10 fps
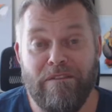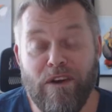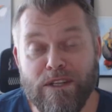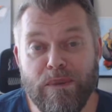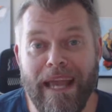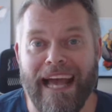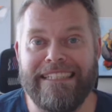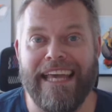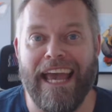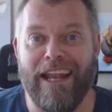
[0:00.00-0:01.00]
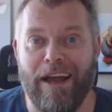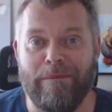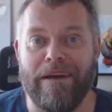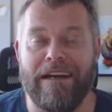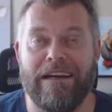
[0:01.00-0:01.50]
So of course we had to head
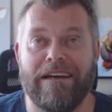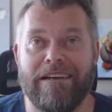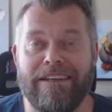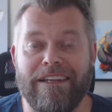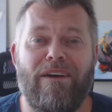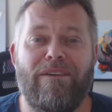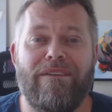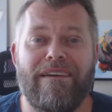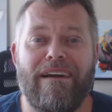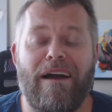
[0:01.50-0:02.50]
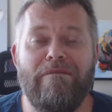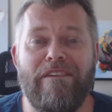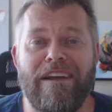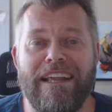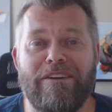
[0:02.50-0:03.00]
home. You know,
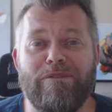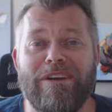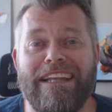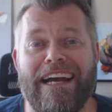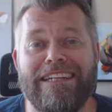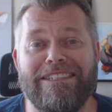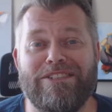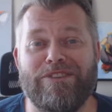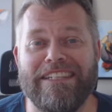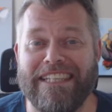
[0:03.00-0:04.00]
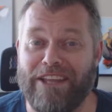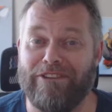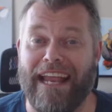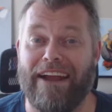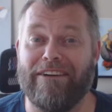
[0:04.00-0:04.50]
I'm finding it really hard to string
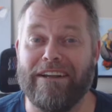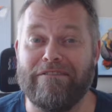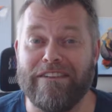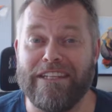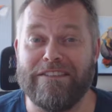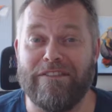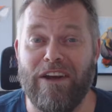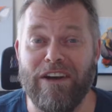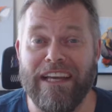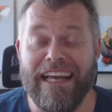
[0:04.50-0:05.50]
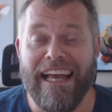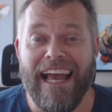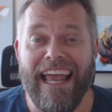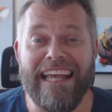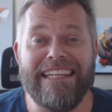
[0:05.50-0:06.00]
together a narrative for this vlog.
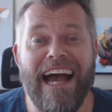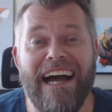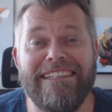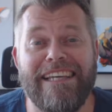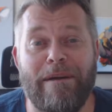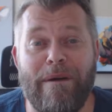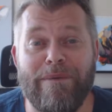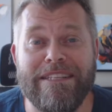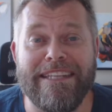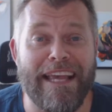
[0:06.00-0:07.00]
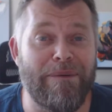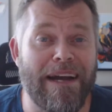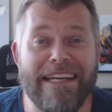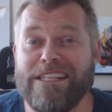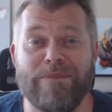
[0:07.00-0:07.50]
It's hard to come up with
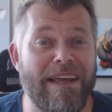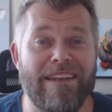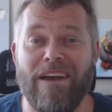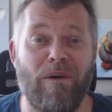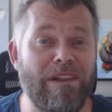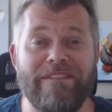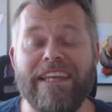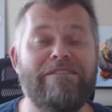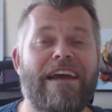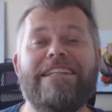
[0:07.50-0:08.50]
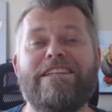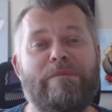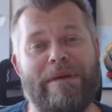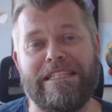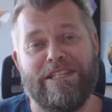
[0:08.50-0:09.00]
segues when all of the events
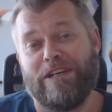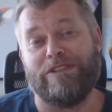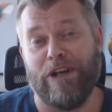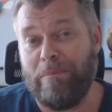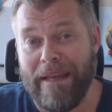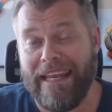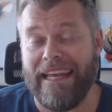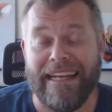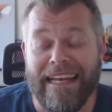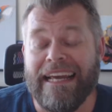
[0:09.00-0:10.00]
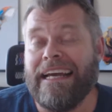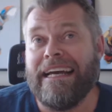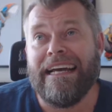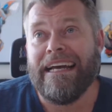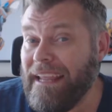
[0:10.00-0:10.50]
have been so choppy. And
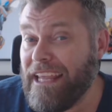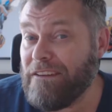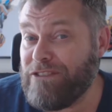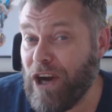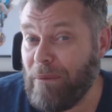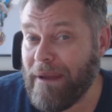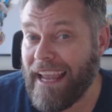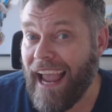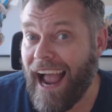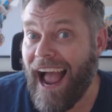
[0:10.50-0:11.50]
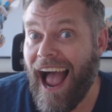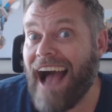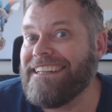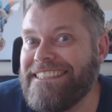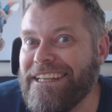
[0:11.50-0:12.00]
speaking of choppy,
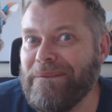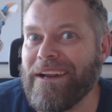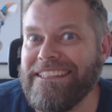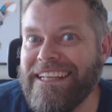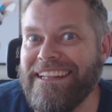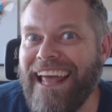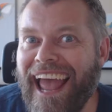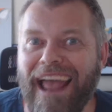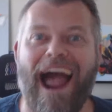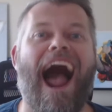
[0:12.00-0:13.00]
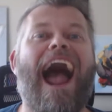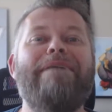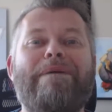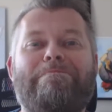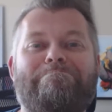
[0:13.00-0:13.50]
see what I did there?
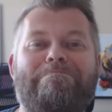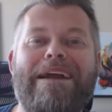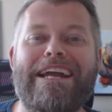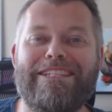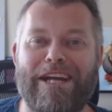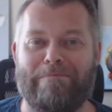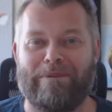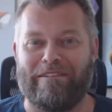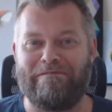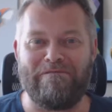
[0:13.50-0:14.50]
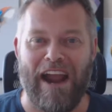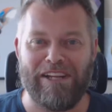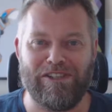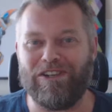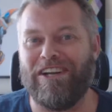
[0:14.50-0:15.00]
I'm a media
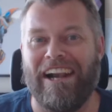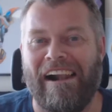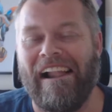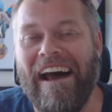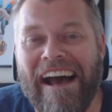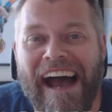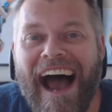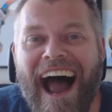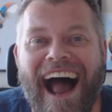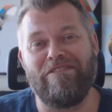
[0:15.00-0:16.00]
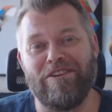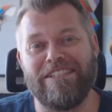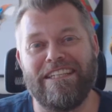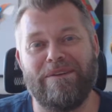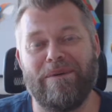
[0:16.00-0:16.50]
professional.
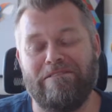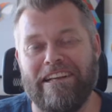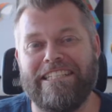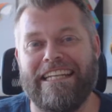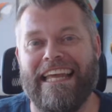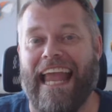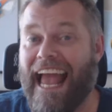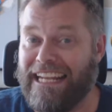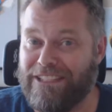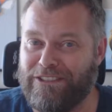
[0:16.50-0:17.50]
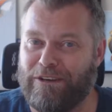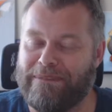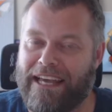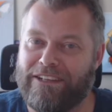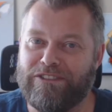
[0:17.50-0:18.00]
Unfortunately, we recently had to
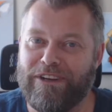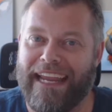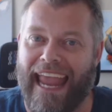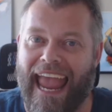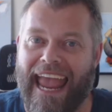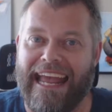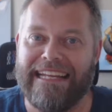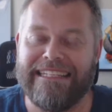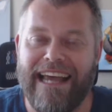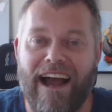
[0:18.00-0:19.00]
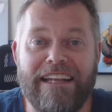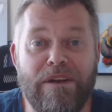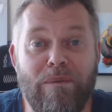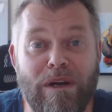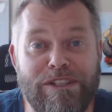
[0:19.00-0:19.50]
chop down a tree, and I
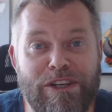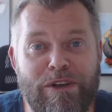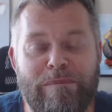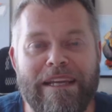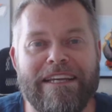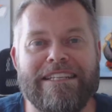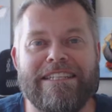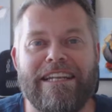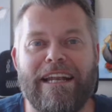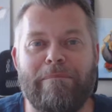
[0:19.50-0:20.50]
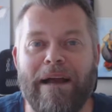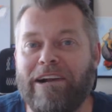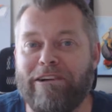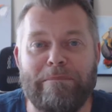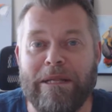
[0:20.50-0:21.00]
didn't want to because the little
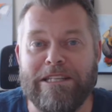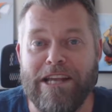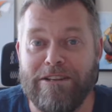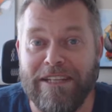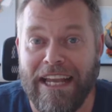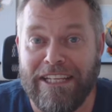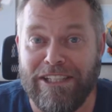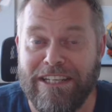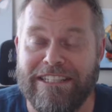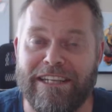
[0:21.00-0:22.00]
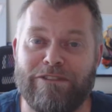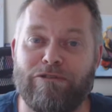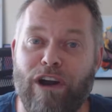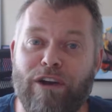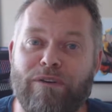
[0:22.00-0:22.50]
bugger had been so tenacious
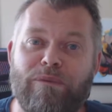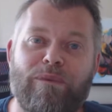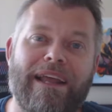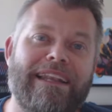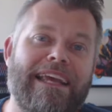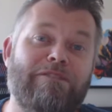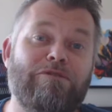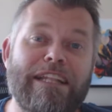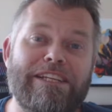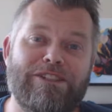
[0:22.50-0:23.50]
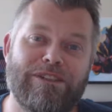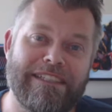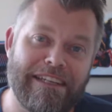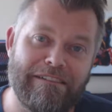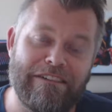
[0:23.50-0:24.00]
and grown when it really
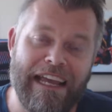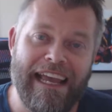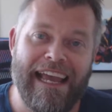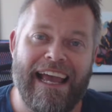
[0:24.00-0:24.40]
shouldn't have,